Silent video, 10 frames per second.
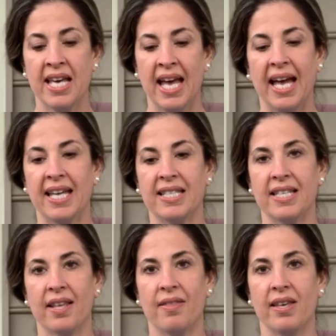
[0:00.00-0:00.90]
And
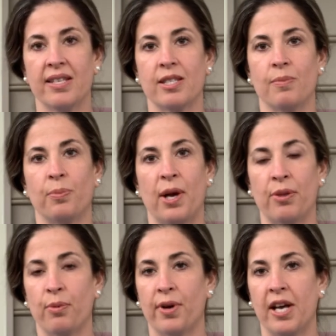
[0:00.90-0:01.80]
this breath
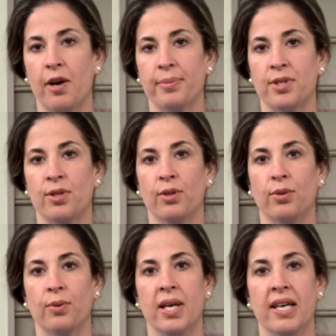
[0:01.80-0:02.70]
work helps
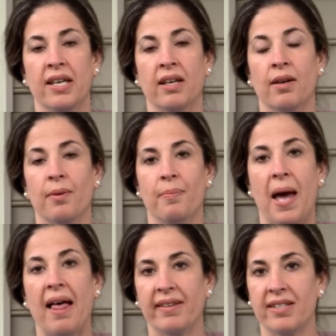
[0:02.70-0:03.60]
to
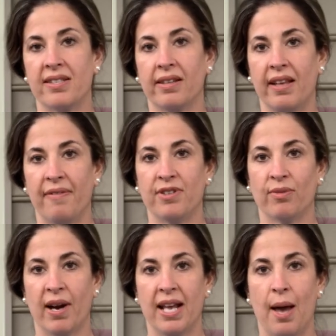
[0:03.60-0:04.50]
balance the left and
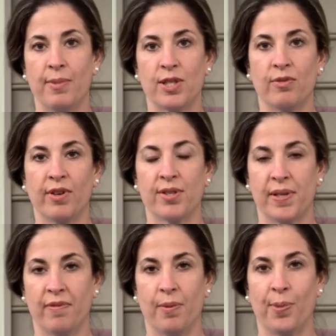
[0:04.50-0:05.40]
right hemispheres
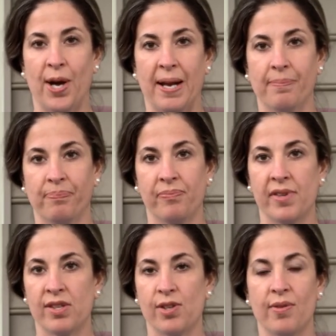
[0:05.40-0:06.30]
of the brain.
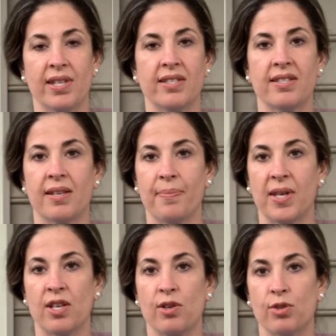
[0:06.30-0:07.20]
So this is
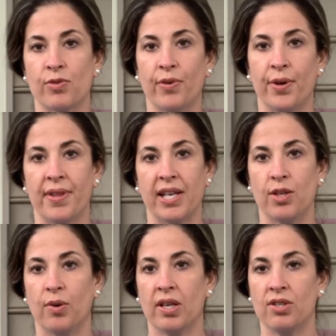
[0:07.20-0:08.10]
something useful that
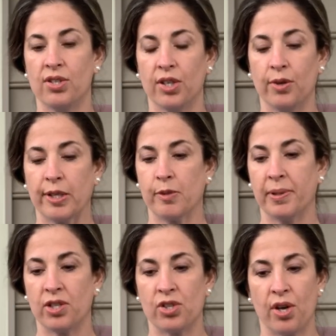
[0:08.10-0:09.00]
you can do. It's
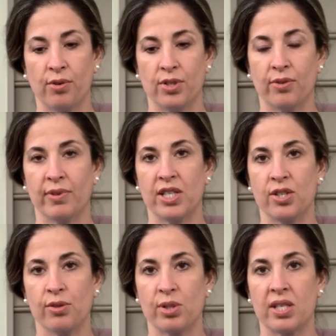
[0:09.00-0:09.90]
been shown to
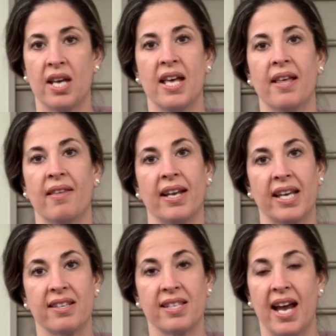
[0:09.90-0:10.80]
reduce that
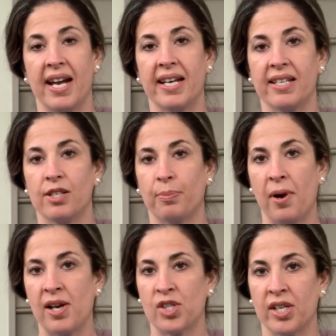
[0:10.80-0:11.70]
anxiety and
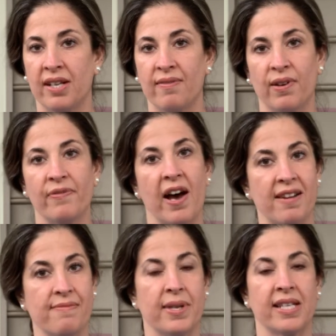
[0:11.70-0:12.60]
depression. Even
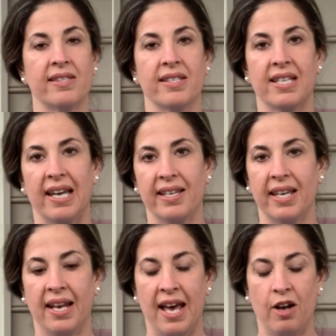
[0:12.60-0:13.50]
5 minutes a day
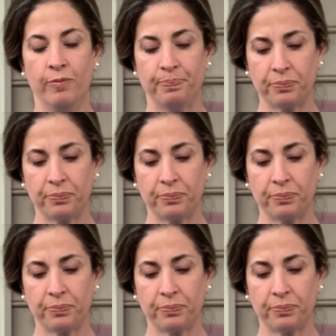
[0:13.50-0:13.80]
can help.